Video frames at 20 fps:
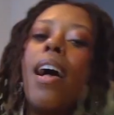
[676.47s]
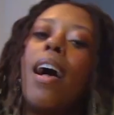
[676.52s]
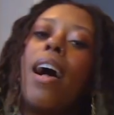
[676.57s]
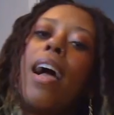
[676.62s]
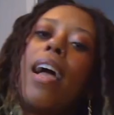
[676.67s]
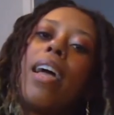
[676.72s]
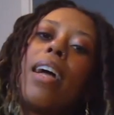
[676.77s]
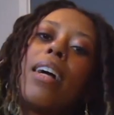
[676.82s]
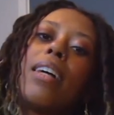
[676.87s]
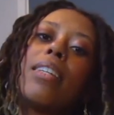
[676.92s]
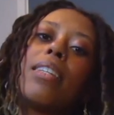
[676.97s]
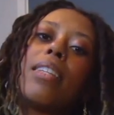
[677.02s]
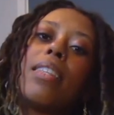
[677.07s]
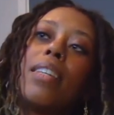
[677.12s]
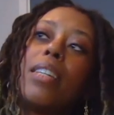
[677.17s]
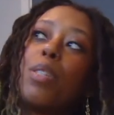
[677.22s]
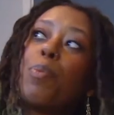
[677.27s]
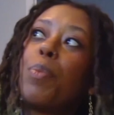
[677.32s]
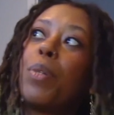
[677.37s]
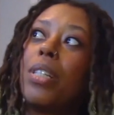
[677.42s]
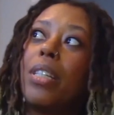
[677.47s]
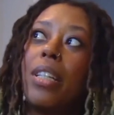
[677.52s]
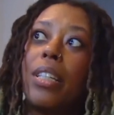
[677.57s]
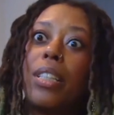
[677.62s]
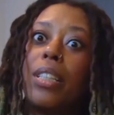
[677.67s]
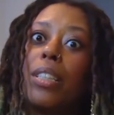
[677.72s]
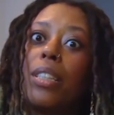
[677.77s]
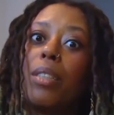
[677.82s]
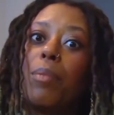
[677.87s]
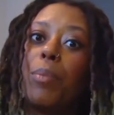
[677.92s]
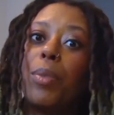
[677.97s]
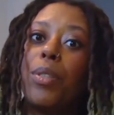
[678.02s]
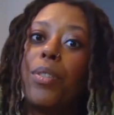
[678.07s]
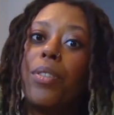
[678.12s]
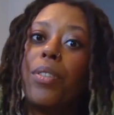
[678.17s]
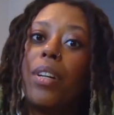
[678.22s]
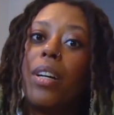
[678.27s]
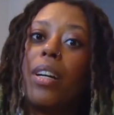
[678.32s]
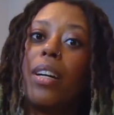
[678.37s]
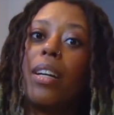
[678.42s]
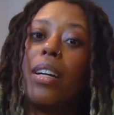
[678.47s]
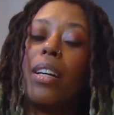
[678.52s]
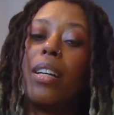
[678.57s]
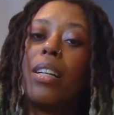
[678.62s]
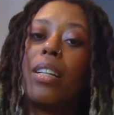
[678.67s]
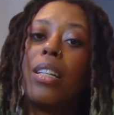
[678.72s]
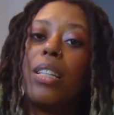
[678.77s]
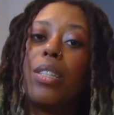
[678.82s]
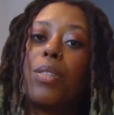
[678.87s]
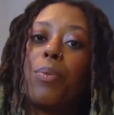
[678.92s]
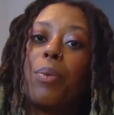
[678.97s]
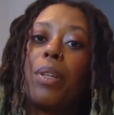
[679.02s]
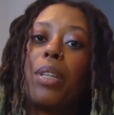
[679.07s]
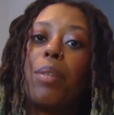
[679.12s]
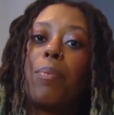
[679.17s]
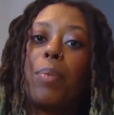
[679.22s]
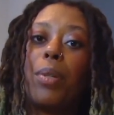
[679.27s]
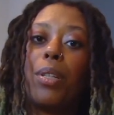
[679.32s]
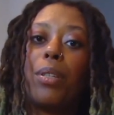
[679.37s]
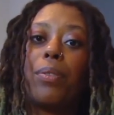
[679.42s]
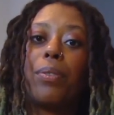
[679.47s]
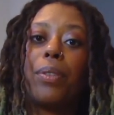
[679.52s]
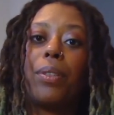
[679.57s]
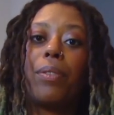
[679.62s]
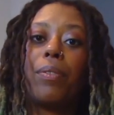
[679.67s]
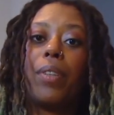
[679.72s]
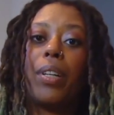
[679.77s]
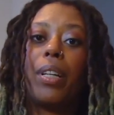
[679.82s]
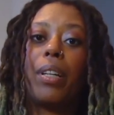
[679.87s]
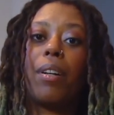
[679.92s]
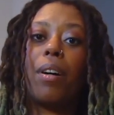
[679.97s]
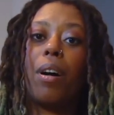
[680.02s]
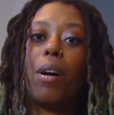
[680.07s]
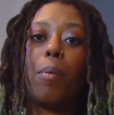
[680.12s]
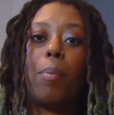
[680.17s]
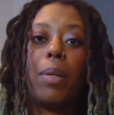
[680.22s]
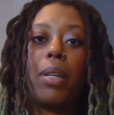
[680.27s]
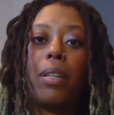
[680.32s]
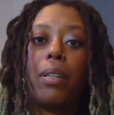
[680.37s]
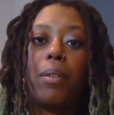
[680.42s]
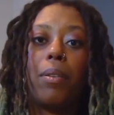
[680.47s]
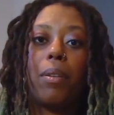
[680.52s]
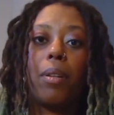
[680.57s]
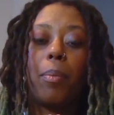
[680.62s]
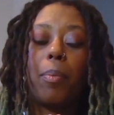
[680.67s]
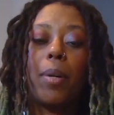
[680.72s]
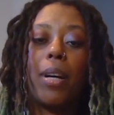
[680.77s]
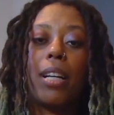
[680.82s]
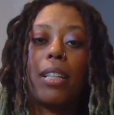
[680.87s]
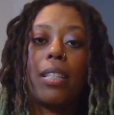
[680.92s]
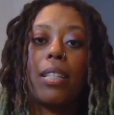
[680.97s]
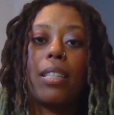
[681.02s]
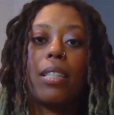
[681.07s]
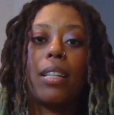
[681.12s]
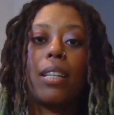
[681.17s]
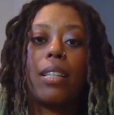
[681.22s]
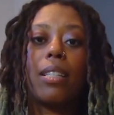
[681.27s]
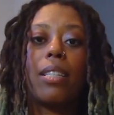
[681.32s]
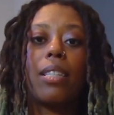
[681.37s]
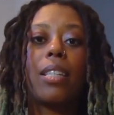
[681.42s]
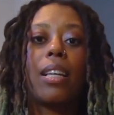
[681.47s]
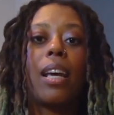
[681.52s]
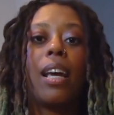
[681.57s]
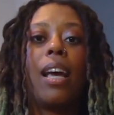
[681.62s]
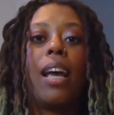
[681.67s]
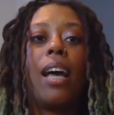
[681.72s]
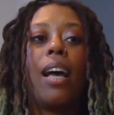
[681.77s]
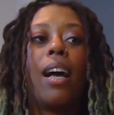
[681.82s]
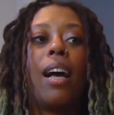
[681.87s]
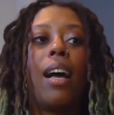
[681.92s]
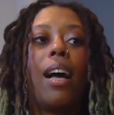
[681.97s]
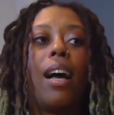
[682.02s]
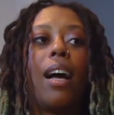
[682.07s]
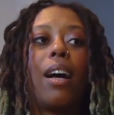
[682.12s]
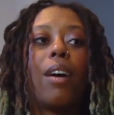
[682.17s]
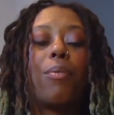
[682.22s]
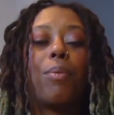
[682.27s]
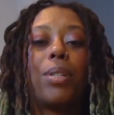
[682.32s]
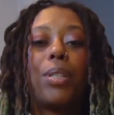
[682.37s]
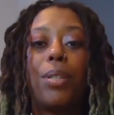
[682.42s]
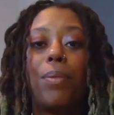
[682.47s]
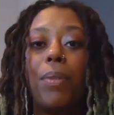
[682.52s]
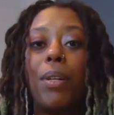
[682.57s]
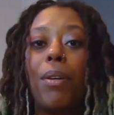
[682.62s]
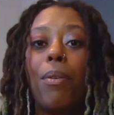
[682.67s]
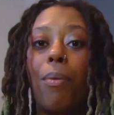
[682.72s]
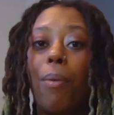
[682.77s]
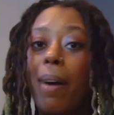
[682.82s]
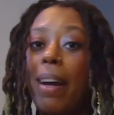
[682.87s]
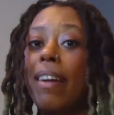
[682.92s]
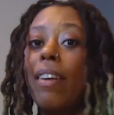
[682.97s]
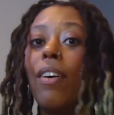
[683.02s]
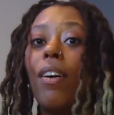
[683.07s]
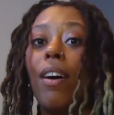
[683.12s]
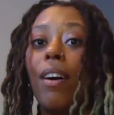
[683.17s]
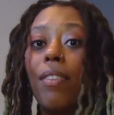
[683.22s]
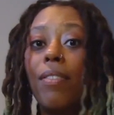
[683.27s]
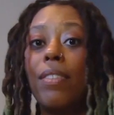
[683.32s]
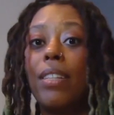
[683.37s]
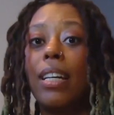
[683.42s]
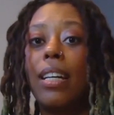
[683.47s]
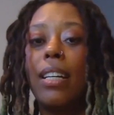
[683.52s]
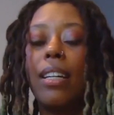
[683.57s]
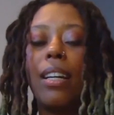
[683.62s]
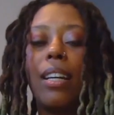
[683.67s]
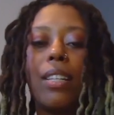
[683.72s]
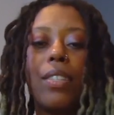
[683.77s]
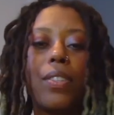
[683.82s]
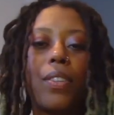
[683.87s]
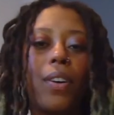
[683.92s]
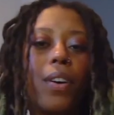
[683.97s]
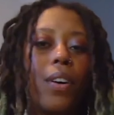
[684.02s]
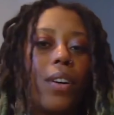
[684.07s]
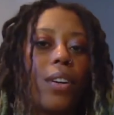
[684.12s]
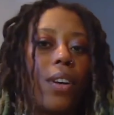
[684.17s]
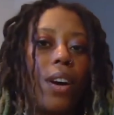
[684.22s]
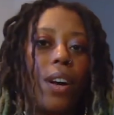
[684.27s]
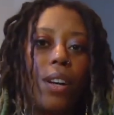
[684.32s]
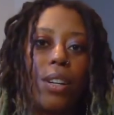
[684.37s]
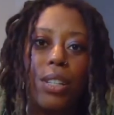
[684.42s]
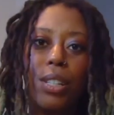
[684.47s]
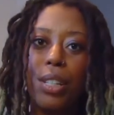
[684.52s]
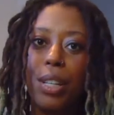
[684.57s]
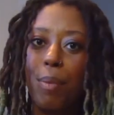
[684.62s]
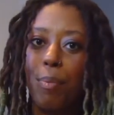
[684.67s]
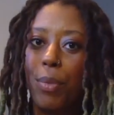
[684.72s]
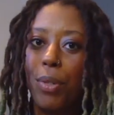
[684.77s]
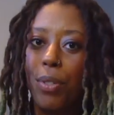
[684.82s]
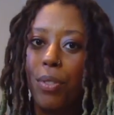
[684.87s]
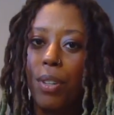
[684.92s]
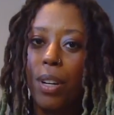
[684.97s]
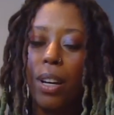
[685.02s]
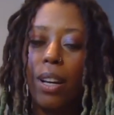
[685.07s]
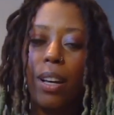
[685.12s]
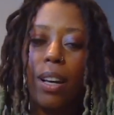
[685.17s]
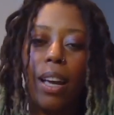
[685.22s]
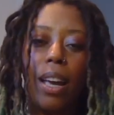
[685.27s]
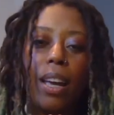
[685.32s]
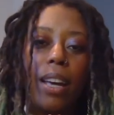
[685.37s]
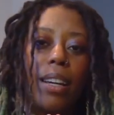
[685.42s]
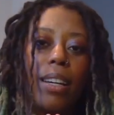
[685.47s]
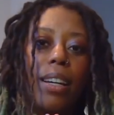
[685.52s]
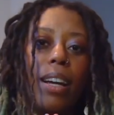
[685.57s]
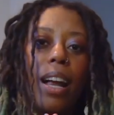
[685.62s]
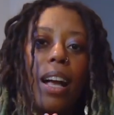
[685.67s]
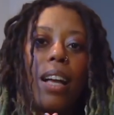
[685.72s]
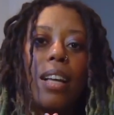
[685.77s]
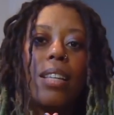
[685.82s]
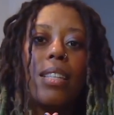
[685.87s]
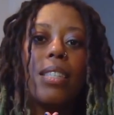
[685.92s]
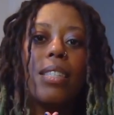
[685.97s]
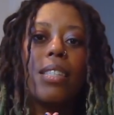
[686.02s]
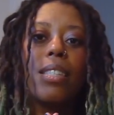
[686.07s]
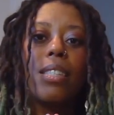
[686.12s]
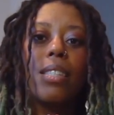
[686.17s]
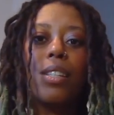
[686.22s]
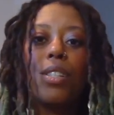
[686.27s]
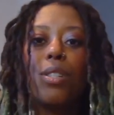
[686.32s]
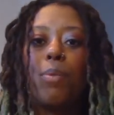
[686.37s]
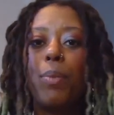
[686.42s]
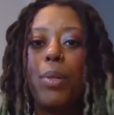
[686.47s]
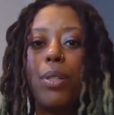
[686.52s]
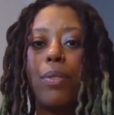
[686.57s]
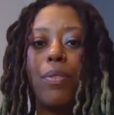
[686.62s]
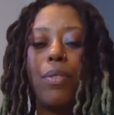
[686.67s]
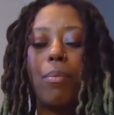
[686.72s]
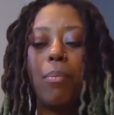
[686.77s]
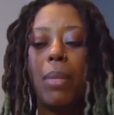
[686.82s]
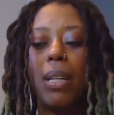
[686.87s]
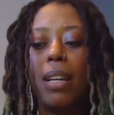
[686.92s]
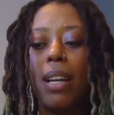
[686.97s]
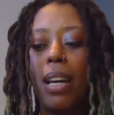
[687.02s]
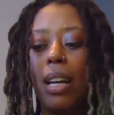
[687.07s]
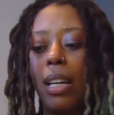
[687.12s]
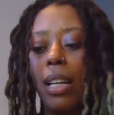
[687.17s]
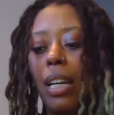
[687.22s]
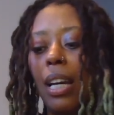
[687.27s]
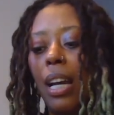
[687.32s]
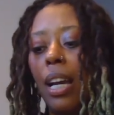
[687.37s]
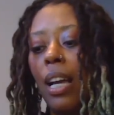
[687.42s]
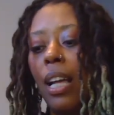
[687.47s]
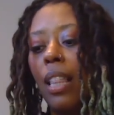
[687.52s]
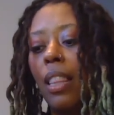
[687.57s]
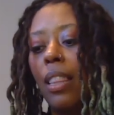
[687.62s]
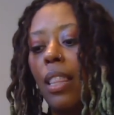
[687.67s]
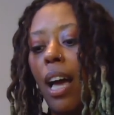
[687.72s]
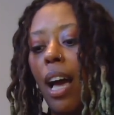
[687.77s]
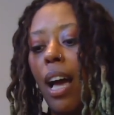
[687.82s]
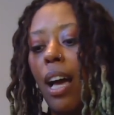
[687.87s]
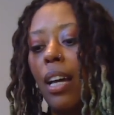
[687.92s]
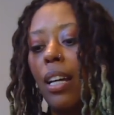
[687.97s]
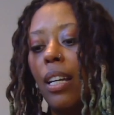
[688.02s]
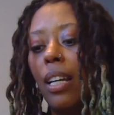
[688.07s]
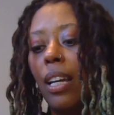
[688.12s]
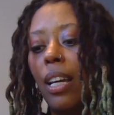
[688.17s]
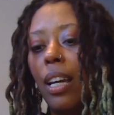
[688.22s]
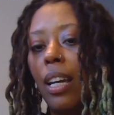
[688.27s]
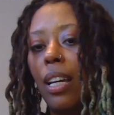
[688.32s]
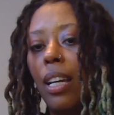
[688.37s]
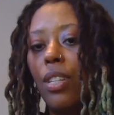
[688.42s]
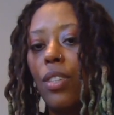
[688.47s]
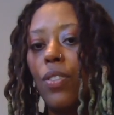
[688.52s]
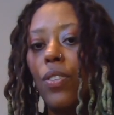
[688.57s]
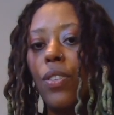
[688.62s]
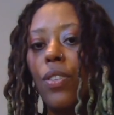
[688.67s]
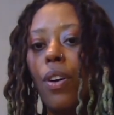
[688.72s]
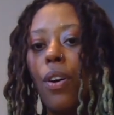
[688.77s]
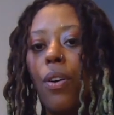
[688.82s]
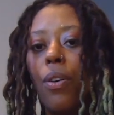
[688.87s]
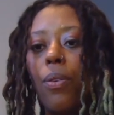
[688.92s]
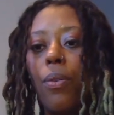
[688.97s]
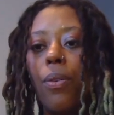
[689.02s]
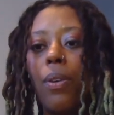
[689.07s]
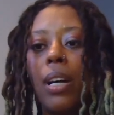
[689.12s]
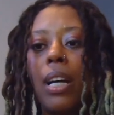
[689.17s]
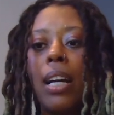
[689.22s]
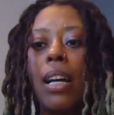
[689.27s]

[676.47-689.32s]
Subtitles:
And this particular mudra is really beautiful and very common in yoga practices. We do it quite often, and it's called Anjali Mudra. And it has such a beautiful meaning that is so